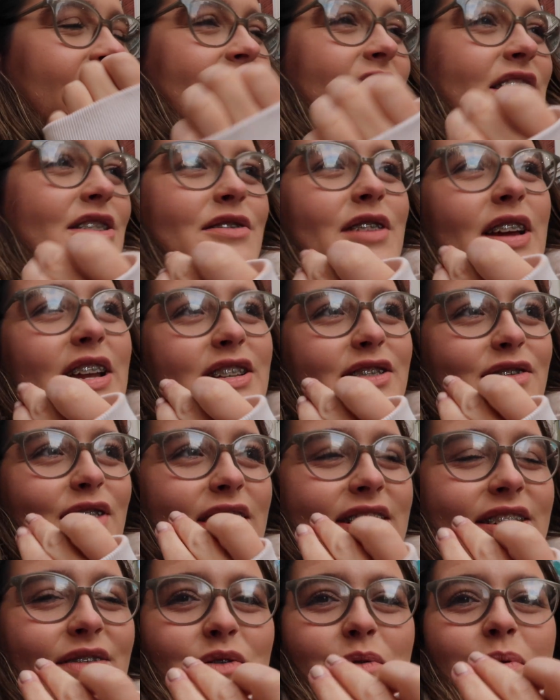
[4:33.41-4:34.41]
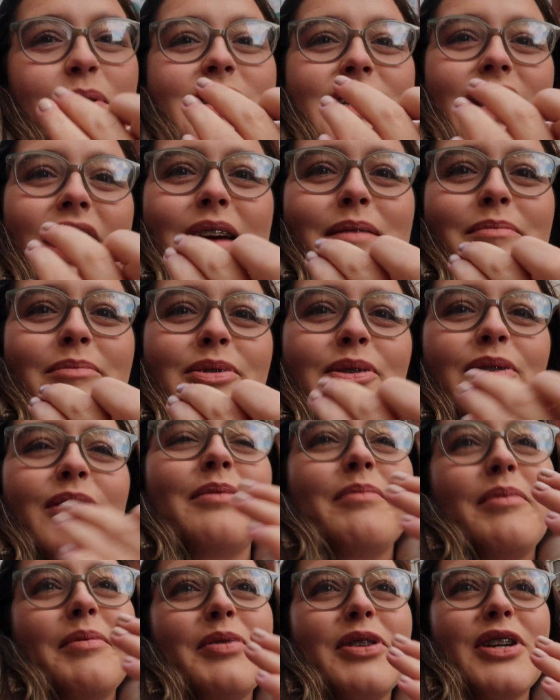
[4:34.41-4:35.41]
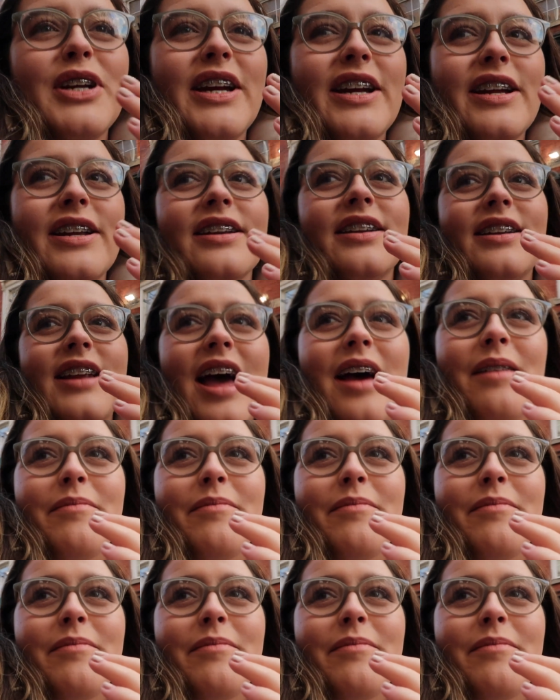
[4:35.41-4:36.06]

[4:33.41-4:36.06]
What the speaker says: interactive quiz games on the machine,